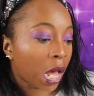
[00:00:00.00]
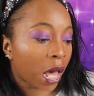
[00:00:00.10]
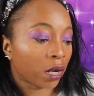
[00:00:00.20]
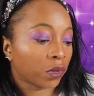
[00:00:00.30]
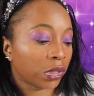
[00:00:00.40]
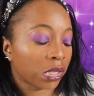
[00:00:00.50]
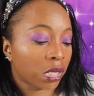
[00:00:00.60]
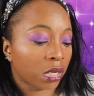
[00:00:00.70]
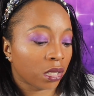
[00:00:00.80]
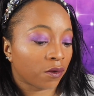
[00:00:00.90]
I don't
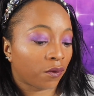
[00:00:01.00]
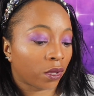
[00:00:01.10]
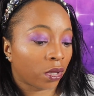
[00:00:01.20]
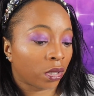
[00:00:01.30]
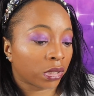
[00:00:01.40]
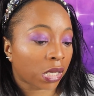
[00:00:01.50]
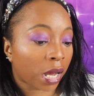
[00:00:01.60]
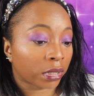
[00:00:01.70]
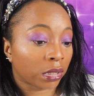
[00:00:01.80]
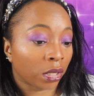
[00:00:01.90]
see any of the
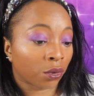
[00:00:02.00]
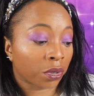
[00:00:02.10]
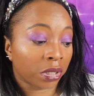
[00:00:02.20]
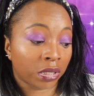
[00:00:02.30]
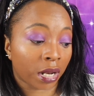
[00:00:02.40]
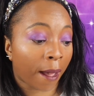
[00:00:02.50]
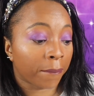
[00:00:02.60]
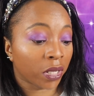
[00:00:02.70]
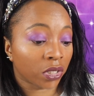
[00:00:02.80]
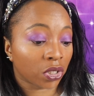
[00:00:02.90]
toxin ingredients that I
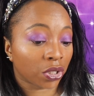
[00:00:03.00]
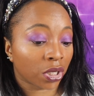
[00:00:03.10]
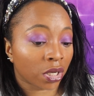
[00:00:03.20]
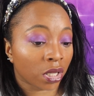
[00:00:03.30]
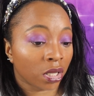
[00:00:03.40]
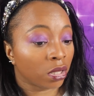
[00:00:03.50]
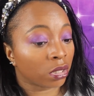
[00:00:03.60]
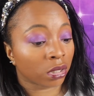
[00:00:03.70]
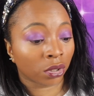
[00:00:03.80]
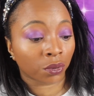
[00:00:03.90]
mentioned in
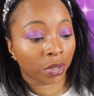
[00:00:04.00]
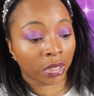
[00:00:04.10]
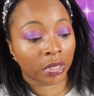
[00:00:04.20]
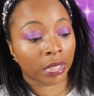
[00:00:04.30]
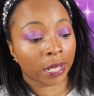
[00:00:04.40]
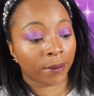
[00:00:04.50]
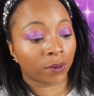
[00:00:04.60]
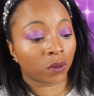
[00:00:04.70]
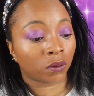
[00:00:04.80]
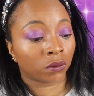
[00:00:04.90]
this ingredient
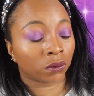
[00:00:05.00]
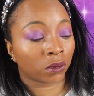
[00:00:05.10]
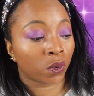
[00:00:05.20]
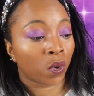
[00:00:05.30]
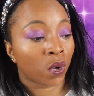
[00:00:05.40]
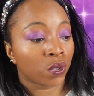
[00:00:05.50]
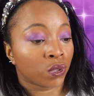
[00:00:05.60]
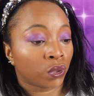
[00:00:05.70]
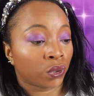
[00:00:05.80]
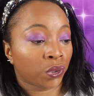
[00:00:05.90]
label.
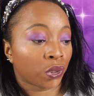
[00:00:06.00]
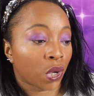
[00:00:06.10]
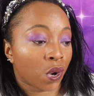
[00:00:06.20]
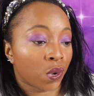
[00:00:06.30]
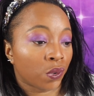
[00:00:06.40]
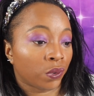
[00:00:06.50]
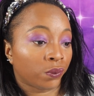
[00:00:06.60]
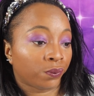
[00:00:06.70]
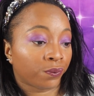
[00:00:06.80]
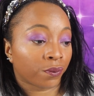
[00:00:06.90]
So,
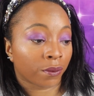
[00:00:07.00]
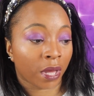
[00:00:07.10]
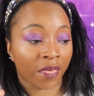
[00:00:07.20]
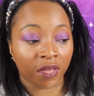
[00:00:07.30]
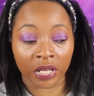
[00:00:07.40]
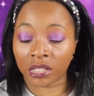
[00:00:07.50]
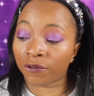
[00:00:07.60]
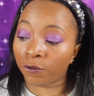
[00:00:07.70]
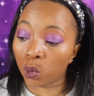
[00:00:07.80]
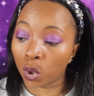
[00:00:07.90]
and that's
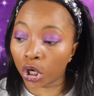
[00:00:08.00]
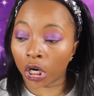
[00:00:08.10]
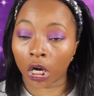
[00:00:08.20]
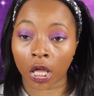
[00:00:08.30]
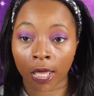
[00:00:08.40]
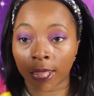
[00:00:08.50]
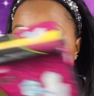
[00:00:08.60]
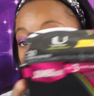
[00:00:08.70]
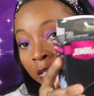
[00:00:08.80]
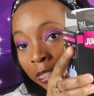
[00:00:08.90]
for
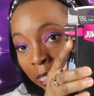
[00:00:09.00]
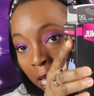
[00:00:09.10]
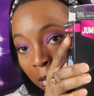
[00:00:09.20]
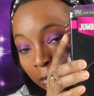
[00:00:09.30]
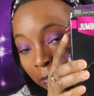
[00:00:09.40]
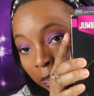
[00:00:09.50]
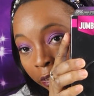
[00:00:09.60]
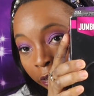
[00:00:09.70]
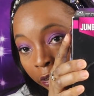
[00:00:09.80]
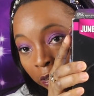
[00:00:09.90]
this line here,